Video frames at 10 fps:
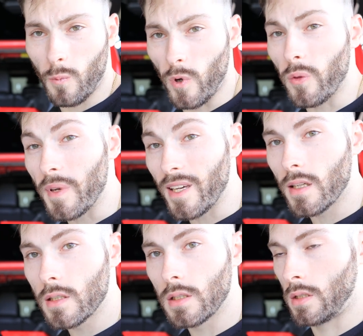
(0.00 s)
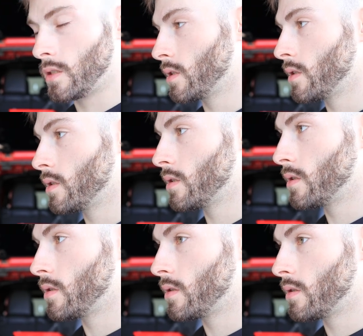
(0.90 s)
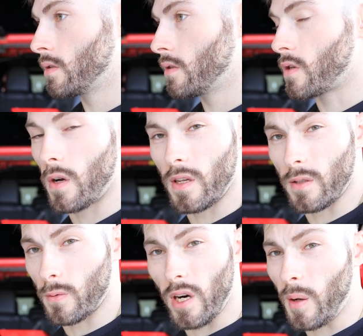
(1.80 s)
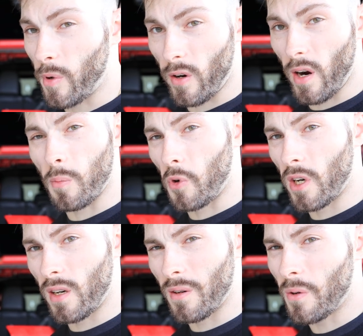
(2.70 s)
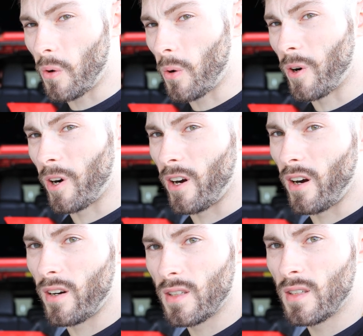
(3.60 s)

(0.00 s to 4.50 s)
with me. So I'll either run up and grab one, or